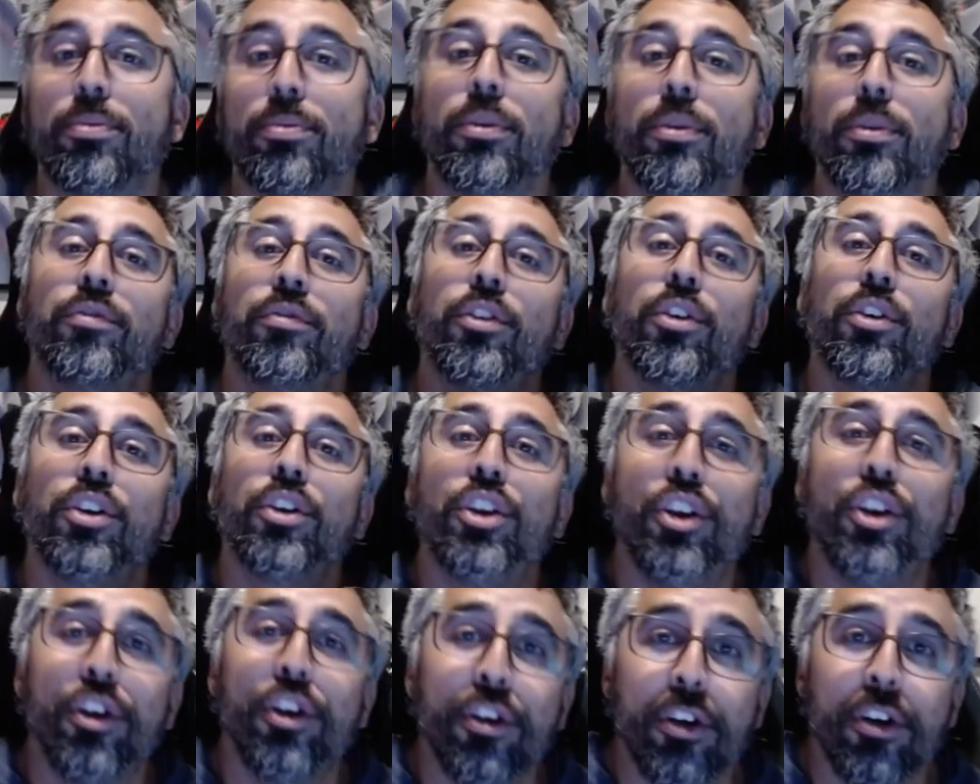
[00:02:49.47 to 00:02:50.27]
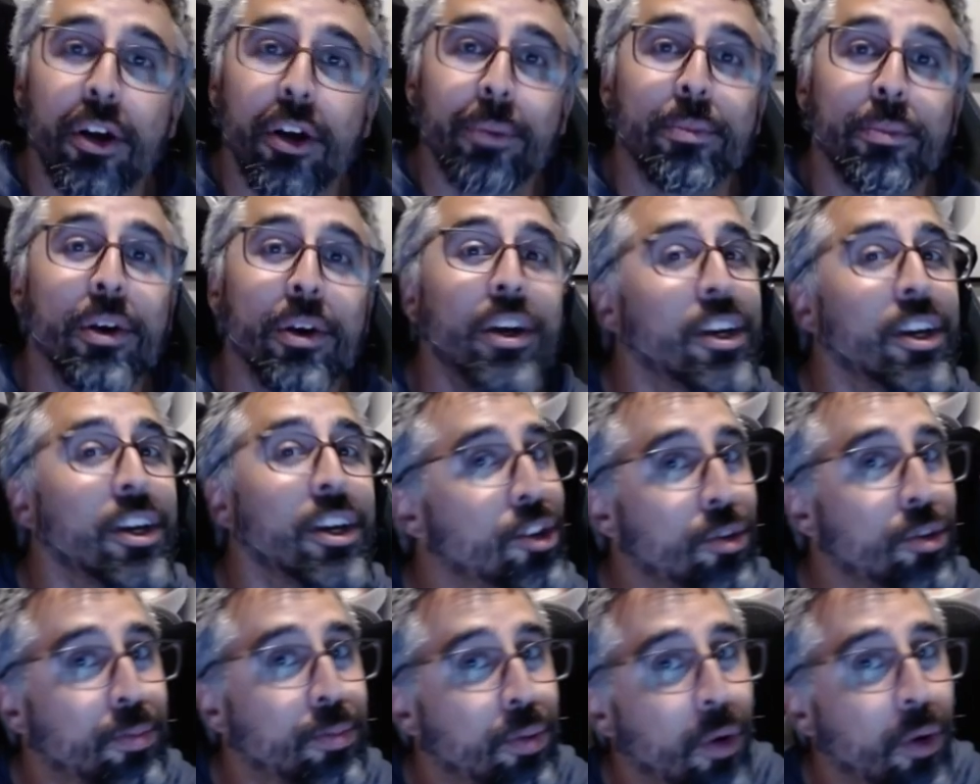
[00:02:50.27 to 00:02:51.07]
But if you're in Europe,
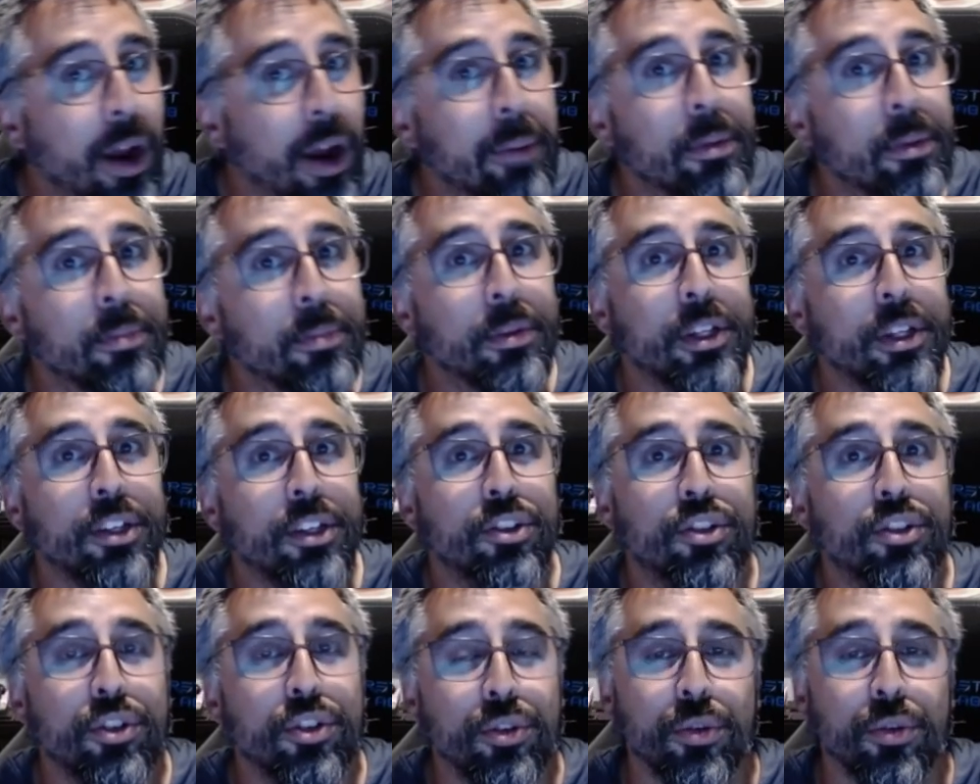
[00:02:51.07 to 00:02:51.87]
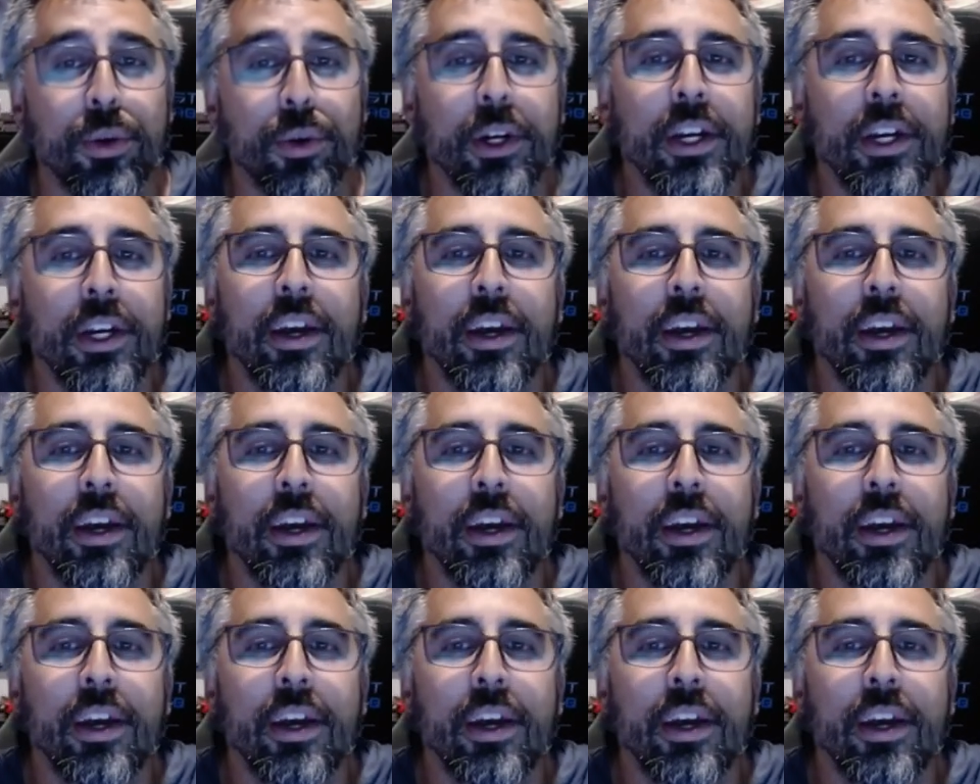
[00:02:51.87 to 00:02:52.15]
you probably do.